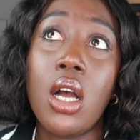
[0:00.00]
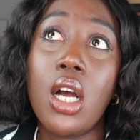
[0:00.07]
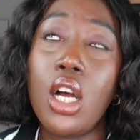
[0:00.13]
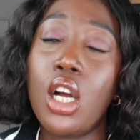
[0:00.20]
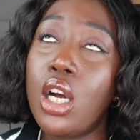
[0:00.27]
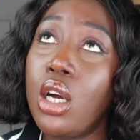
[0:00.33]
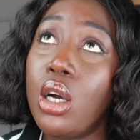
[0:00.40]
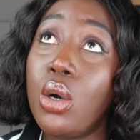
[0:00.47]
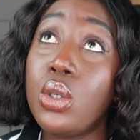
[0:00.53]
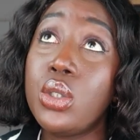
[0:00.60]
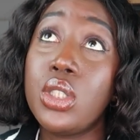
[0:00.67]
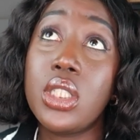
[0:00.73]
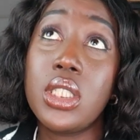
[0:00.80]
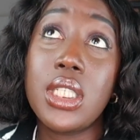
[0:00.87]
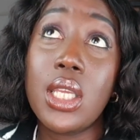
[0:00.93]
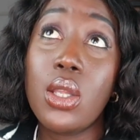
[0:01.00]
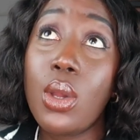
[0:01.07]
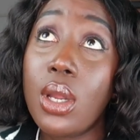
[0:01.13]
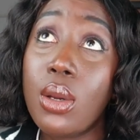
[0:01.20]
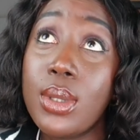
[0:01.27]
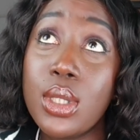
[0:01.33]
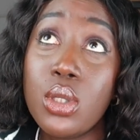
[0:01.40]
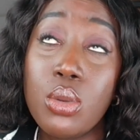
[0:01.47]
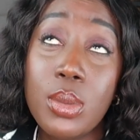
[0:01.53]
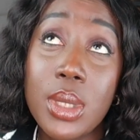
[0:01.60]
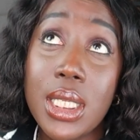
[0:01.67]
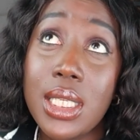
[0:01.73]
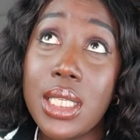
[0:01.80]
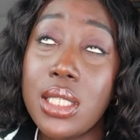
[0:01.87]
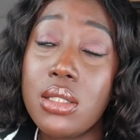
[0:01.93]
uh on the day you agree to
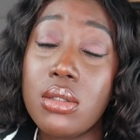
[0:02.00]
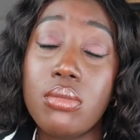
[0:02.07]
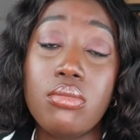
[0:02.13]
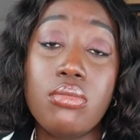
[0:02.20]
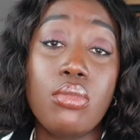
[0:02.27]
meet